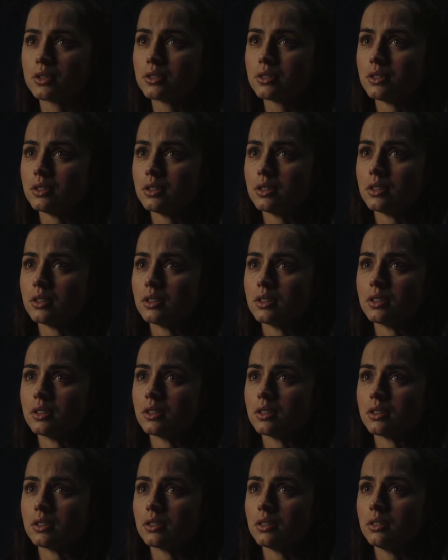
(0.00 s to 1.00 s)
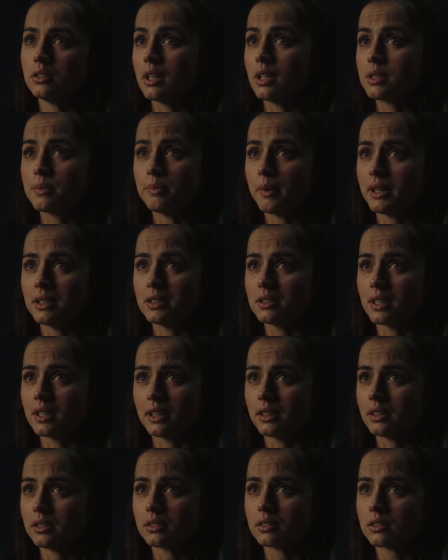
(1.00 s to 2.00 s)
her on when Blanc begins his
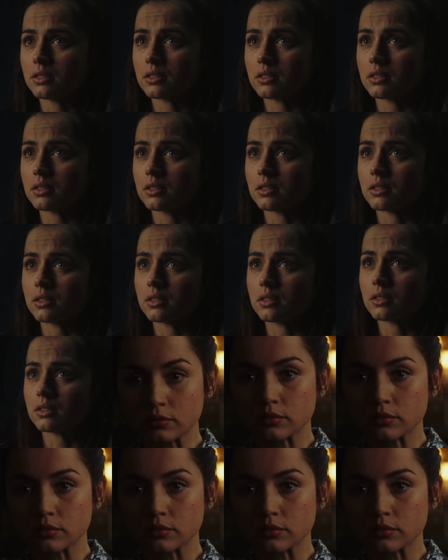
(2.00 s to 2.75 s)
investigation.